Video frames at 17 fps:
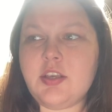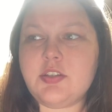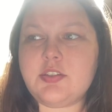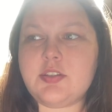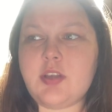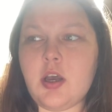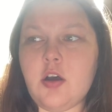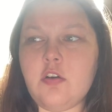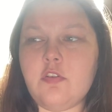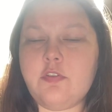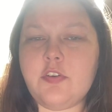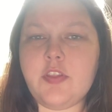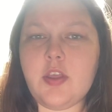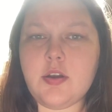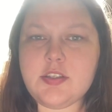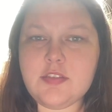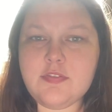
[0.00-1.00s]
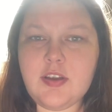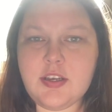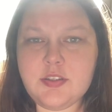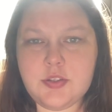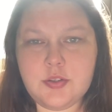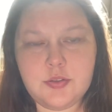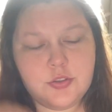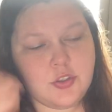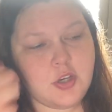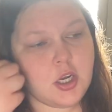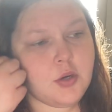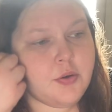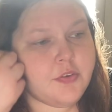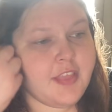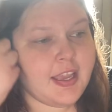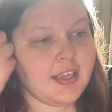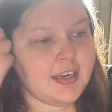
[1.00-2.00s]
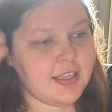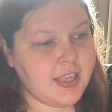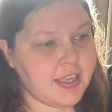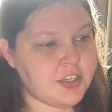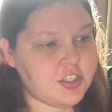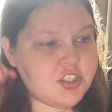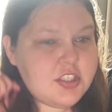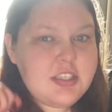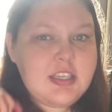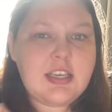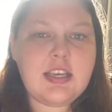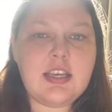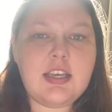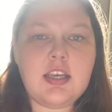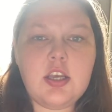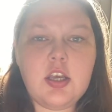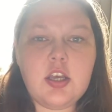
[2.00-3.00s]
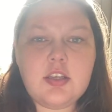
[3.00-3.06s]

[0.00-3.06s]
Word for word: So for those of us who struggle with ADHD,